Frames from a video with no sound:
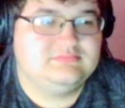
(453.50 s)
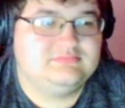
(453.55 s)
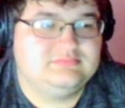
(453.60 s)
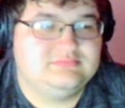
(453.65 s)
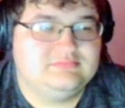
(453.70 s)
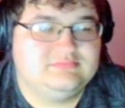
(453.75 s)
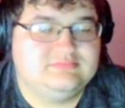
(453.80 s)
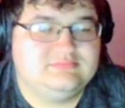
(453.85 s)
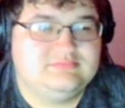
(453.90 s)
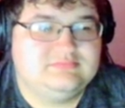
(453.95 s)

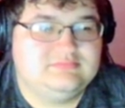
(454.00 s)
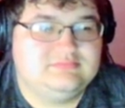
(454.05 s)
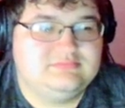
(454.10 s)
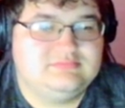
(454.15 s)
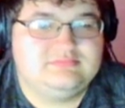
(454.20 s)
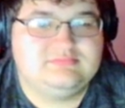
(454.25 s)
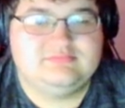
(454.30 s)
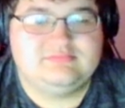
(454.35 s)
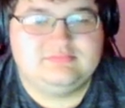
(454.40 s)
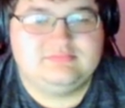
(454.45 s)

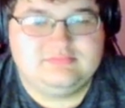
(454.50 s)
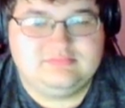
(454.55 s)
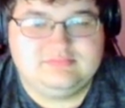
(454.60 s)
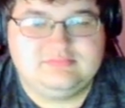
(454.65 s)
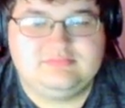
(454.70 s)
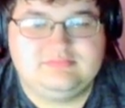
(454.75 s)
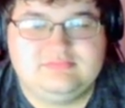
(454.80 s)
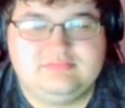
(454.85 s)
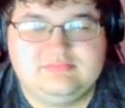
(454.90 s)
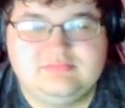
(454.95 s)

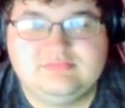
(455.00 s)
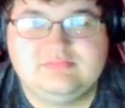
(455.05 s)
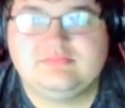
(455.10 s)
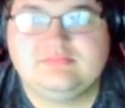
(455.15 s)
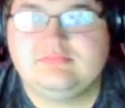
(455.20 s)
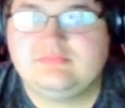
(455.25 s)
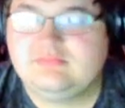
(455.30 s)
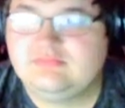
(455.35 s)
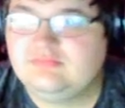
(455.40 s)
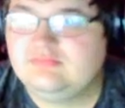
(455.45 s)

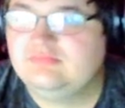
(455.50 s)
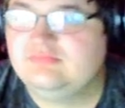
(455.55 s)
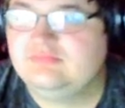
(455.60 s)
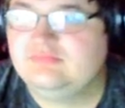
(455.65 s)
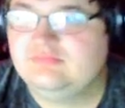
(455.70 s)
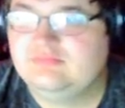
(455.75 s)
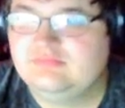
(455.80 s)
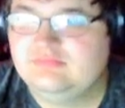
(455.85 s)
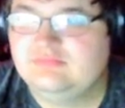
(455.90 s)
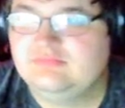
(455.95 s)

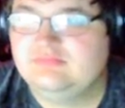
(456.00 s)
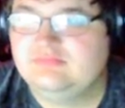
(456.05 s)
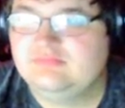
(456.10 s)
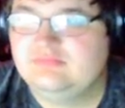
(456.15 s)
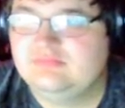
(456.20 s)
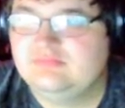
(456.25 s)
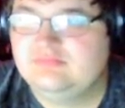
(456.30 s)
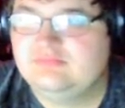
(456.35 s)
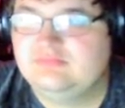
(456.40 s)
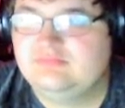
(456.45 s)

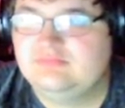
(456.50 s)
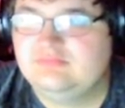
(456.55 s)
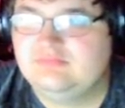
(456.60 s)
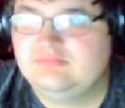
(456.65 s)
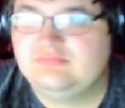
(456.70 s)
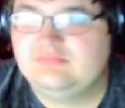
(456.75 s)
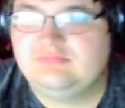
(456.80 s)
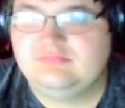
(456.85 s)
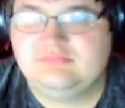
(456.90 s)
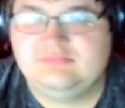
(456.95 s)

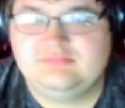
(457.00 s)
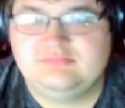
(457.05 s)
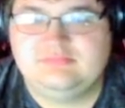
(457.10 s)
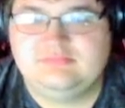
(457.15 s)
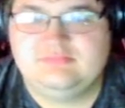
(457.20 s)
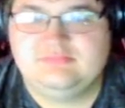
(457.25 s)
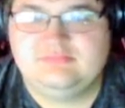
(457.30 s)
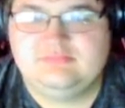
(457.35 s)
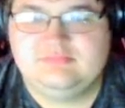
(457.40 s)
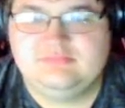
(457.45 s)

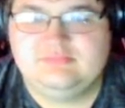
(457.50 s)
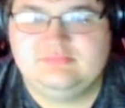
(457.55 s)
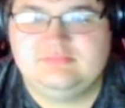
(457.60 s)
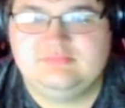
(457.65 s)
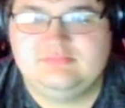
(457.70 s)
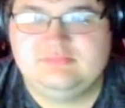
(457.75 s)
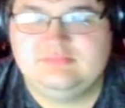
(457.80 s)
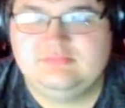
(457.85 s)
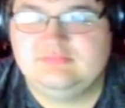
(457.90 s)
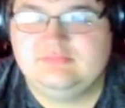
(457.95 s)

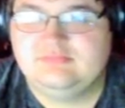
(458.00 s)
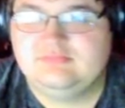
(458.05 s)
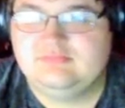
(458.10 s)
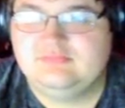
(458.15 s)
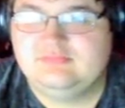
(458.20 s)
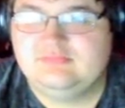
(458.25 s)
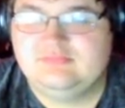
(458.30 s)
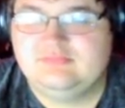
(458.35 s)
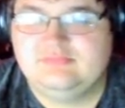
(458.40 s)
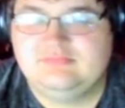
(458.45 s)

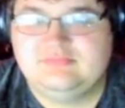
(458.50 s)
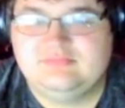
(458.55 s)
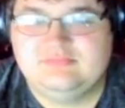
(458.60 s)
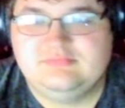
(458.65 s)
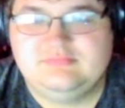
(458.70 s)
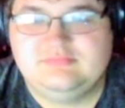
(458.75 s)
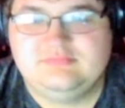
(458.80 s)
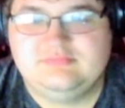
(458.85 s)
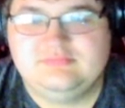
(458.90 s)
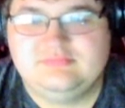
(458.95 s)

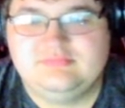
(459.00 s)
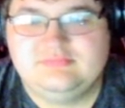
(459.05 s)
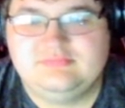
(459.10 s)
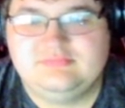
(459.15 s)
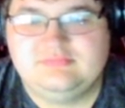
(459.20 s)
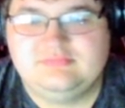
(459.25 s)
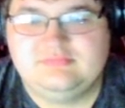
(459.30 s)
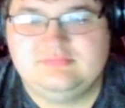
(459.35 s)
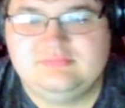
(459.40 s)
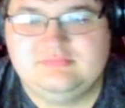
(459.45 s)

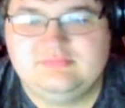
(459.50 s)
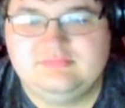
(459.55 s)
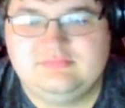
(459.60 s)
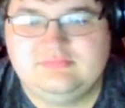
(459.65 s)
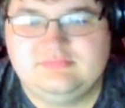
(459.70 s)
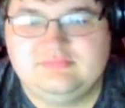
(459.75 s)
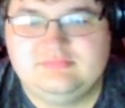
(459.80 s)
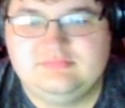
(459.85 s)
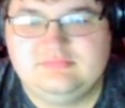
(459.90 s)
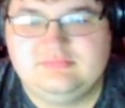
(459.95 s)

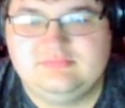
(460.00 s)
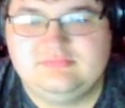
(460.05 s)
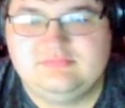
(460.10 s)
(not speaking)